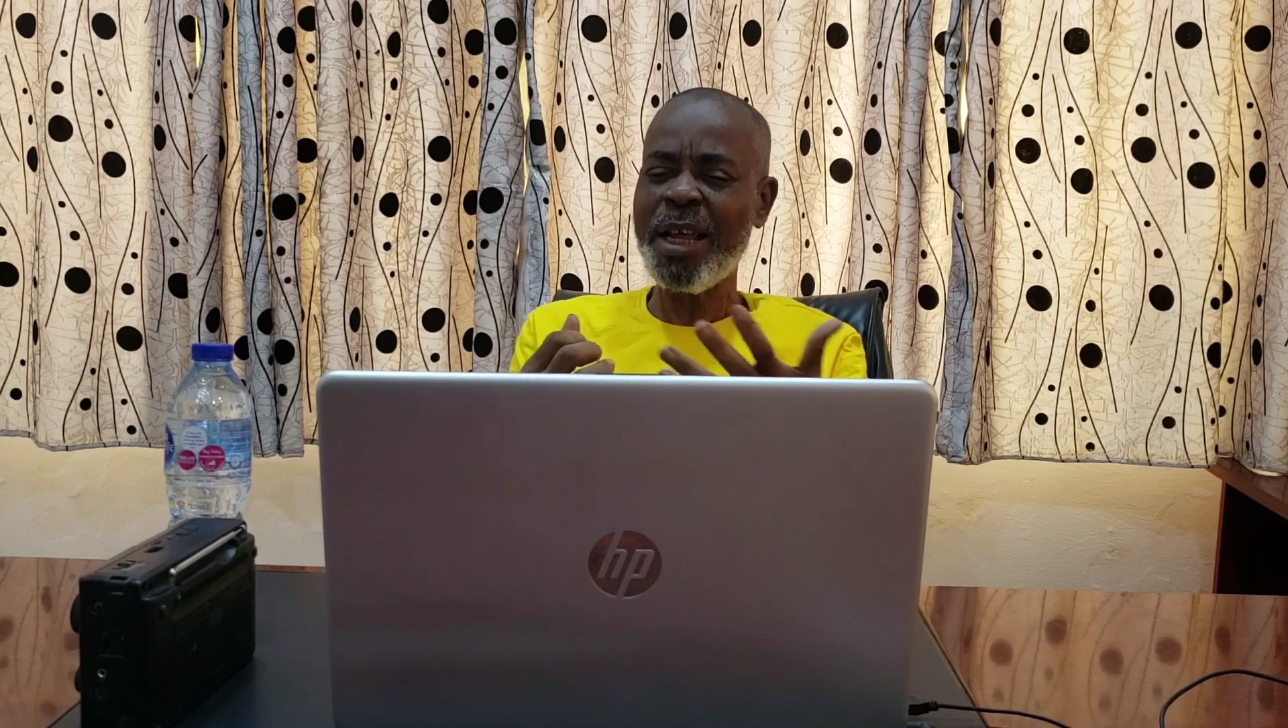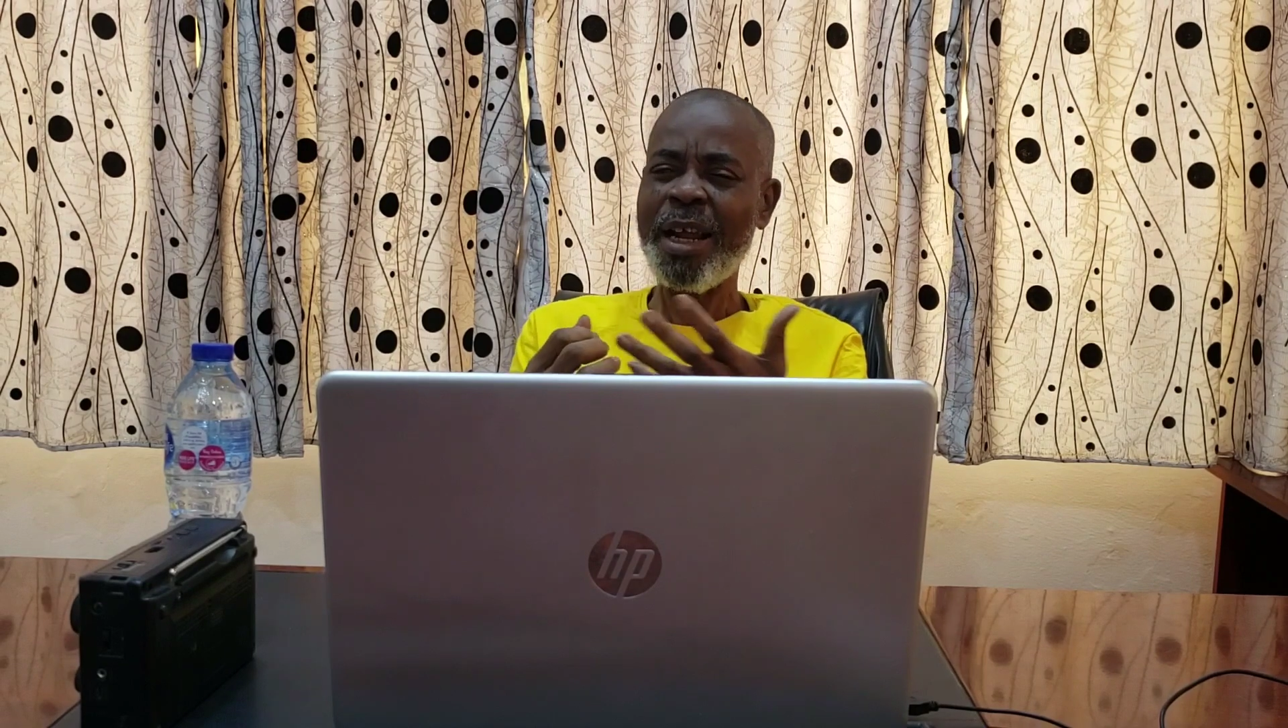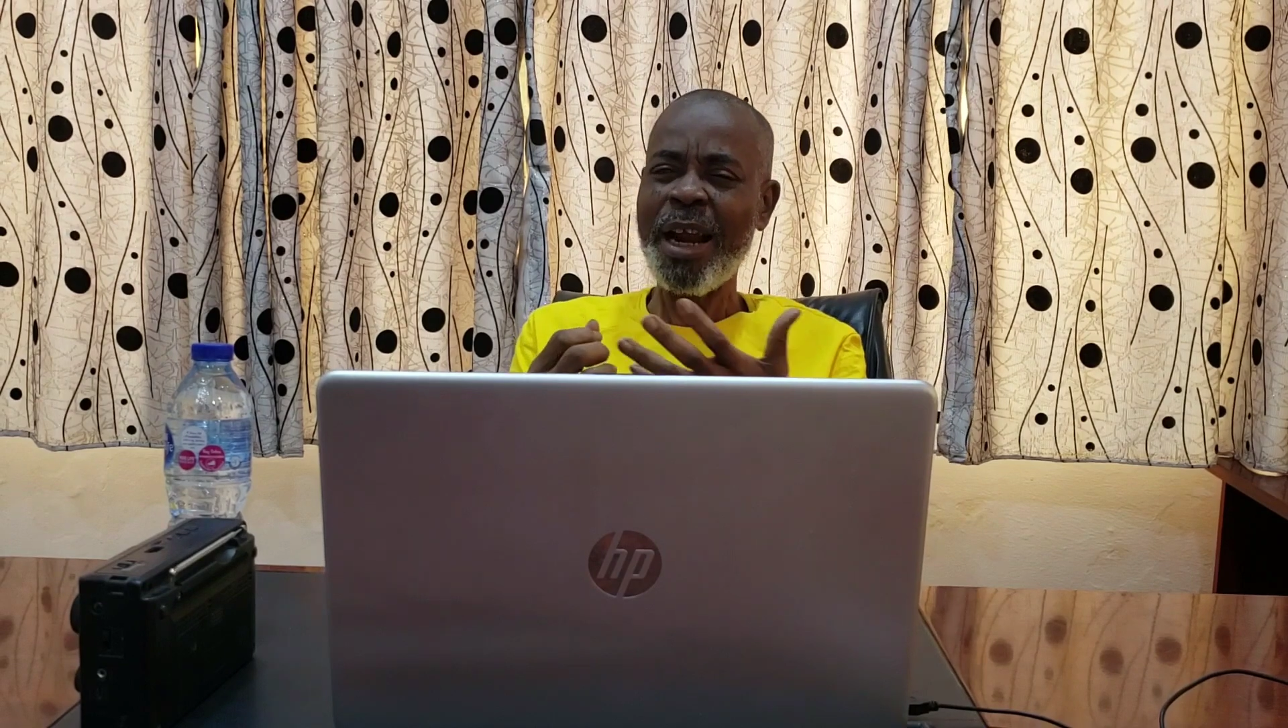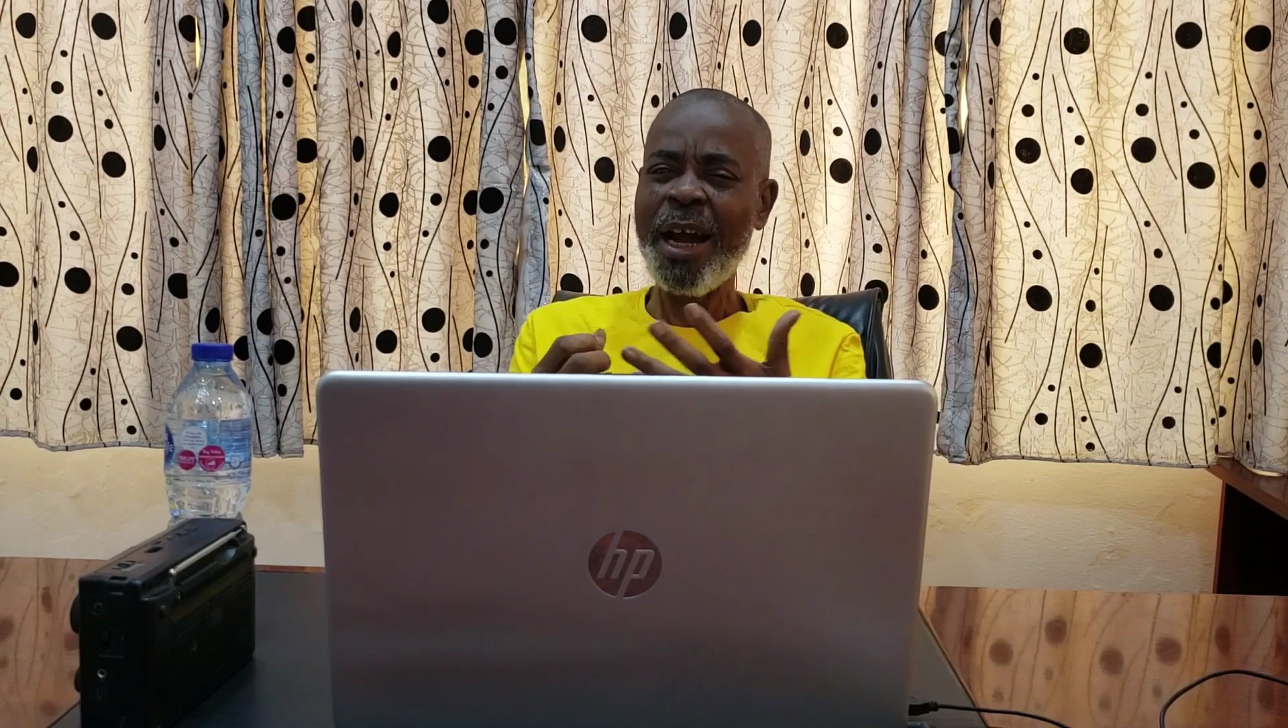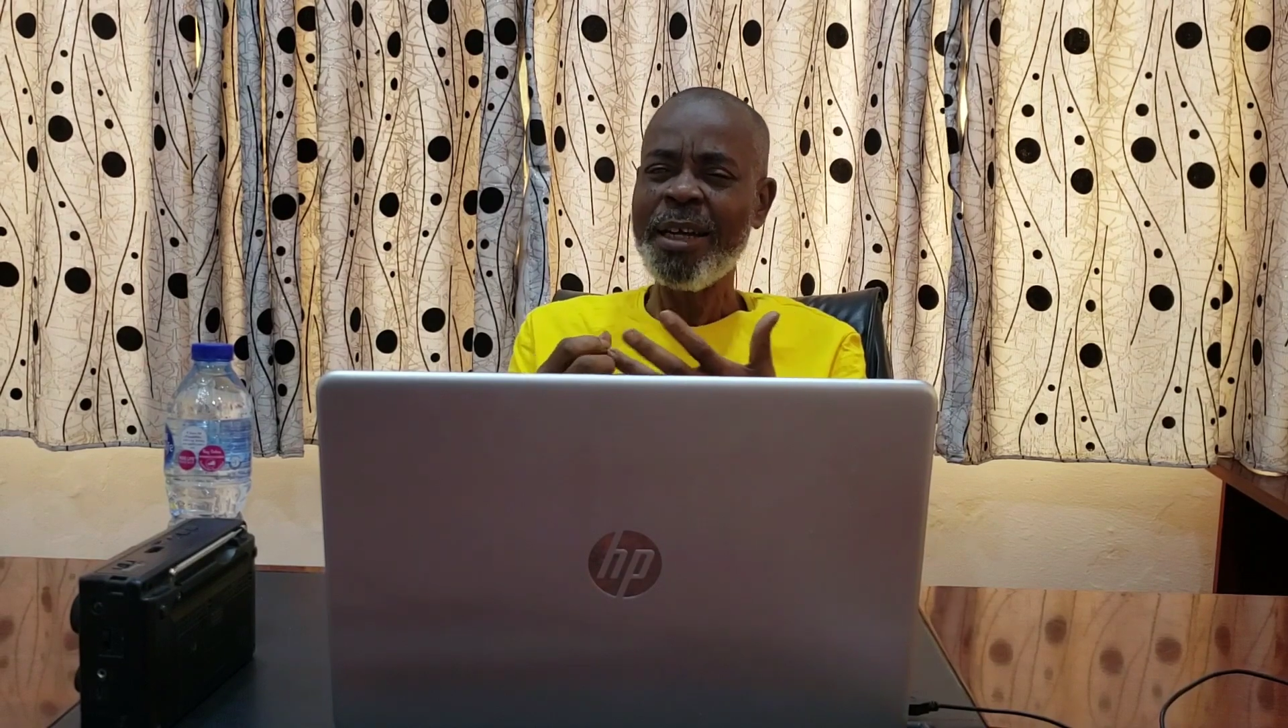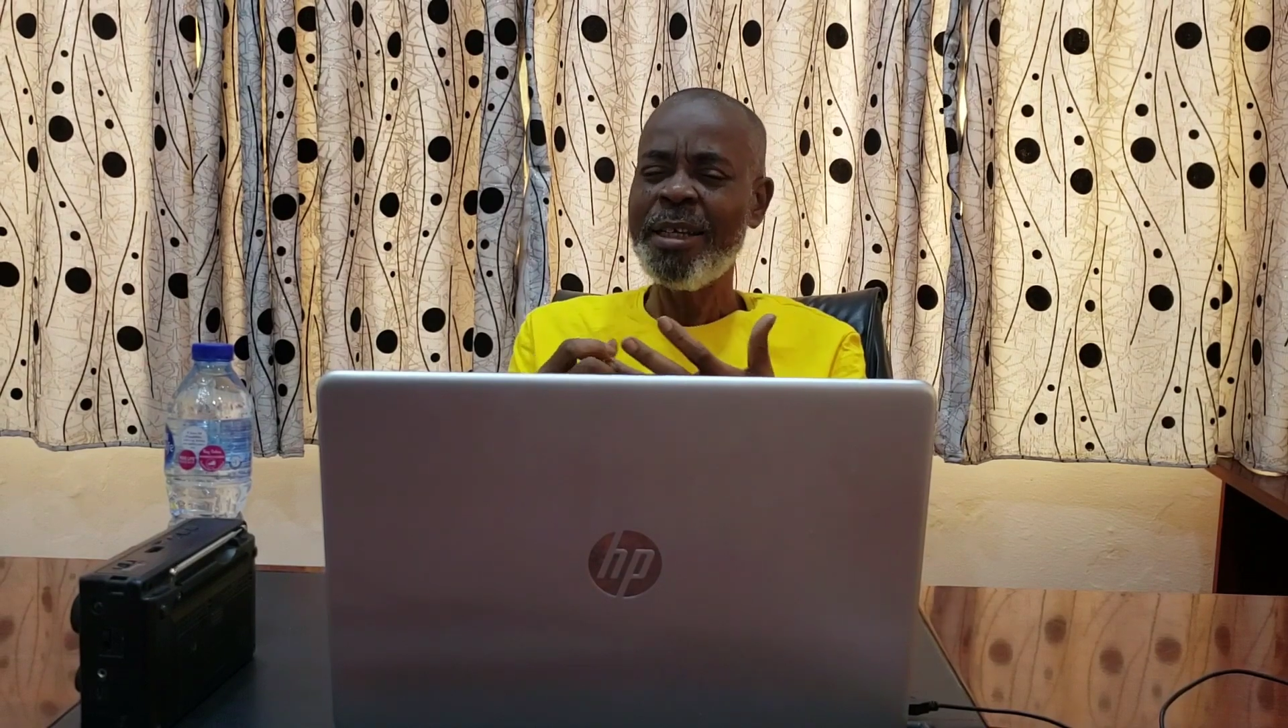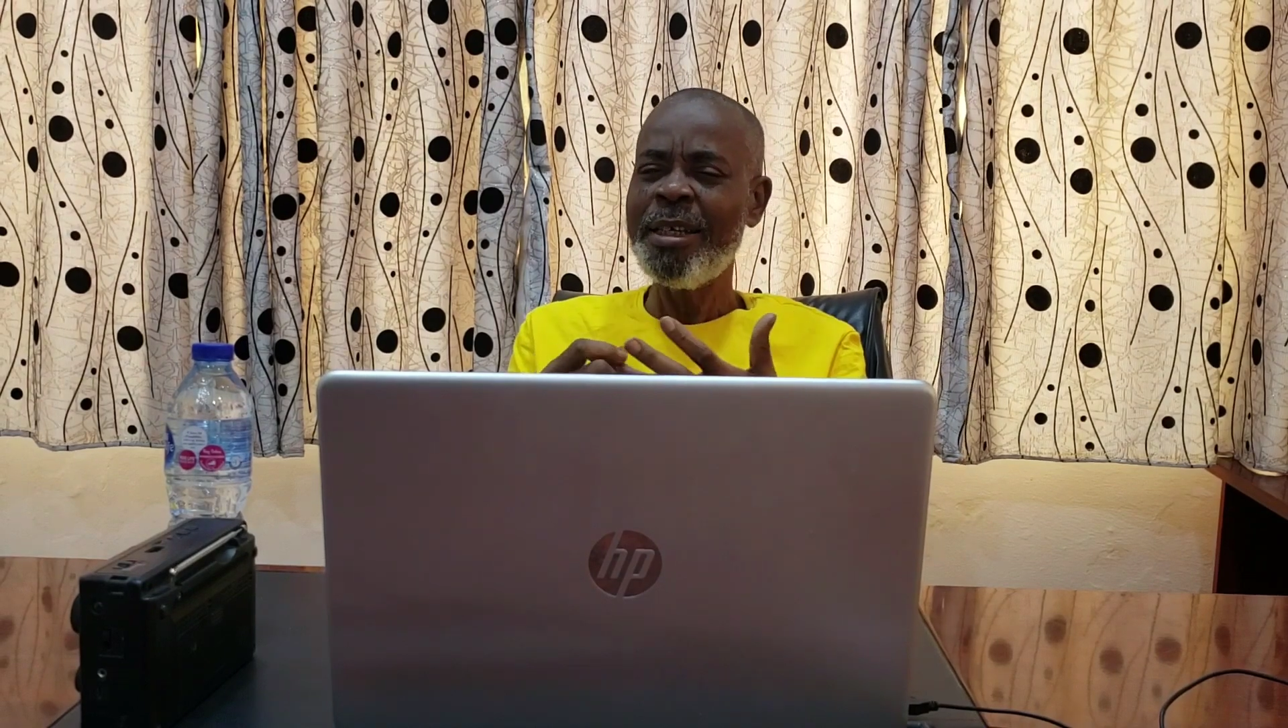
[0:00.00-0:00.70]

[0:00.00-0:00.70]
naira,